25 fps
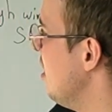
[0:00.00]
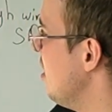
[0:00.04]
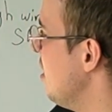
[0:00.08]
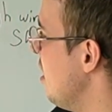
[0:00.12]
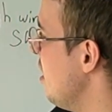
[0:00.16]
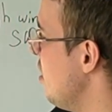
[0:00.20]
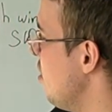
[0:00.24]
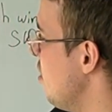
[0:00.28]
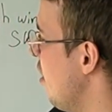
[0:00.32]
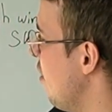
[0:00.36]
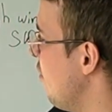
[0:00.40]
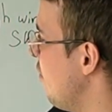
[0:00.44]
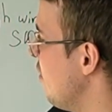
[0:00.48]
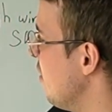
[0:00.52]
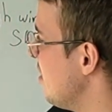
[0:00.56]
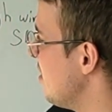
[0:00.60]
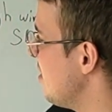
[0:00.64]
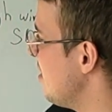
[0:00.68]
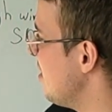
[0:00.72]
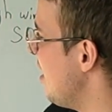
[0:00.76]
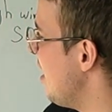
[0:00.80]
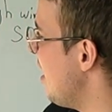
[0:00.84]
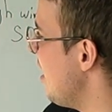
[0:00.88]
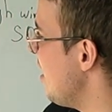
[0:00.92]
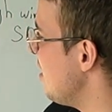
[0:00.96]
then you have a
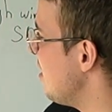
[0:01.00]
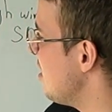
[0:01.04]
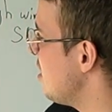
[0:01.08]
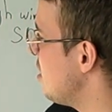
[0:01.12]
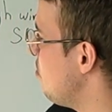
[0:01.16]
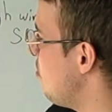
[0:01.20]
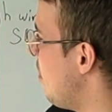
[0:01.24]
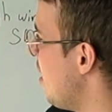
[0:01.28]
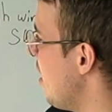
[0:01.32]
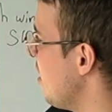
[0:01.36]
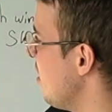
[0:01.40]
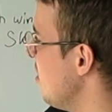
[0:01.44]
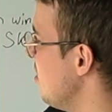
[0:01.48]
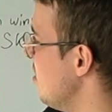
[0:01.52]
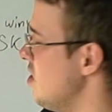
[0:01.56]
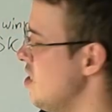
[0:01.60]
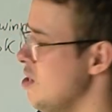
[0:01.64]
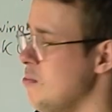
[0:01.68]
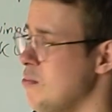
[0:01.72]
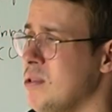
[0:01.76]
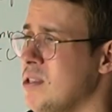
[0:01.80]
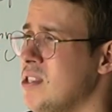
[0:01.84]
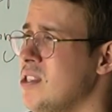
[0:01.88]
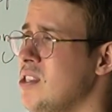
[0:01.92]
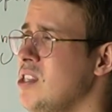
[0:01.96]
slight spike in
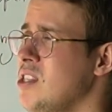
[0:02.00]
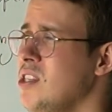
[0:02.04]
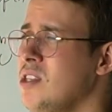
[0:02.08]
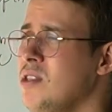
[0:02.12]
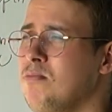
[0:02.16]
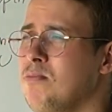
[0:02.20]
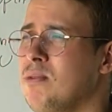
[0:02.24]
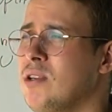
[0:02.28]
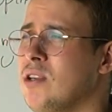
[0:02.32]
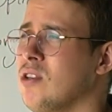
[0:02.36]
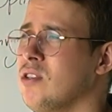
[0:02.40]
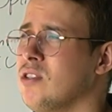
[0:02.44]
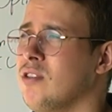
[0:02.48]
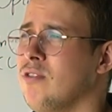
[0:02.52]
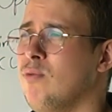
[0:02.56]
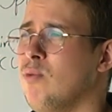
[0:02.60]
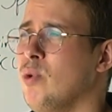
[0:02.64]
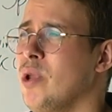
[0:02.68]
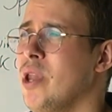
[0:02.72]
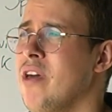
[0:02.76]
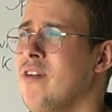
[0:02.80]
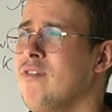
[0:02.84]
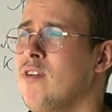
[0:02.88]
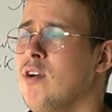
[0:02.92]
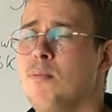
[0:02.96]
CPC because of
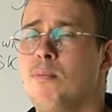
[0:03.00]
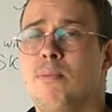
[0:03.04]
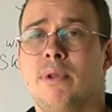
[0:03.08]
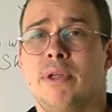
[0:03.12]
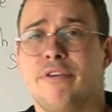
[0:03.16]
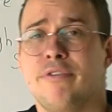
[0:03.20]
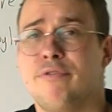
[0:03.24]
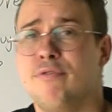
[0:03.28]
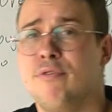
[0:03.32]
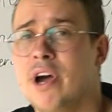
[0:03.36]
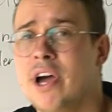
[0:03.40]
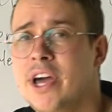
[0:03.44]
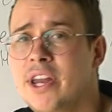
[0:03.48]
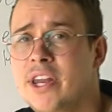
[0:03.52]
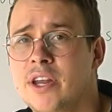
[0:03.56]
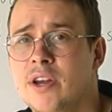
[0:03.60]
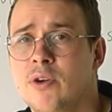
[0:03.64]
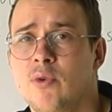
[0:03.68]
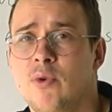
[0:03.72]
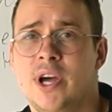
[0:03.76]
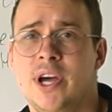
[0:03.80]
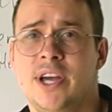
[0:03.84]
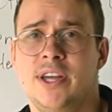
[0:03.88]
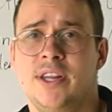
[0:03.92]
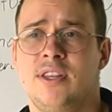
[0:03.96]
whatever, Black Friday,
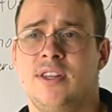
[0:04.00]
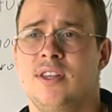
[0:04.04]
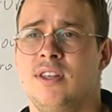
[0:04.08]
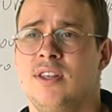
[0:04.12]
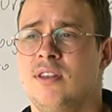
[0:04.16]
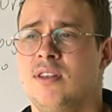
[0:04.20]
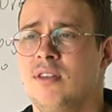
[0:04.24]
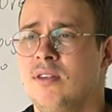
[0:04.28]
right?